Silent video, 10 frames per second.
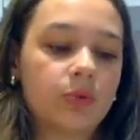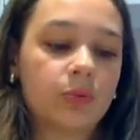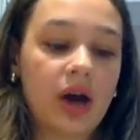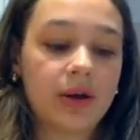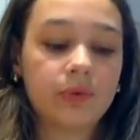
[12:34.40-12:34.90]

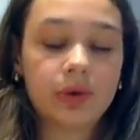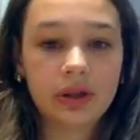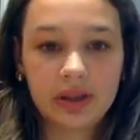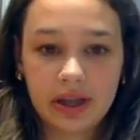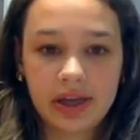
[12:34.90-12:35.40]
what I
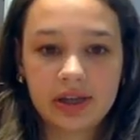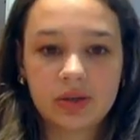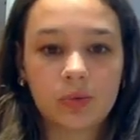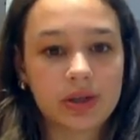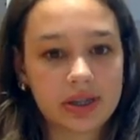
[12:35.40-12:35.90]
really
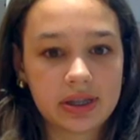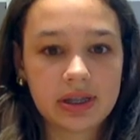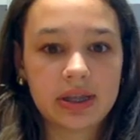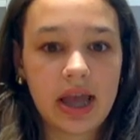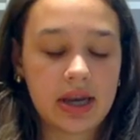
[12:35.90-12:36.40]
liked was
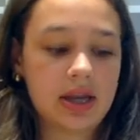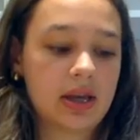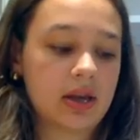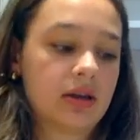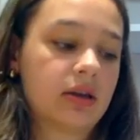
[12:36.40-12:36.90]
this
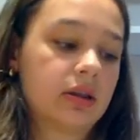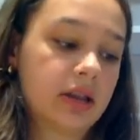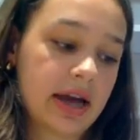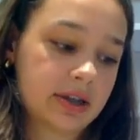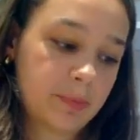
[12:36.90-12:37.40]
ending
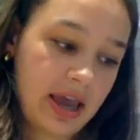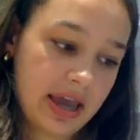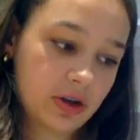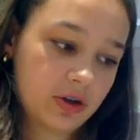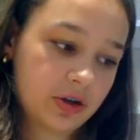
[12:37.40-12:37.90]
last
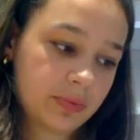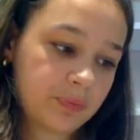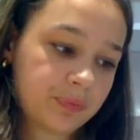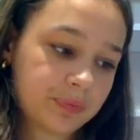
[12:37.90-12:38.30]
page.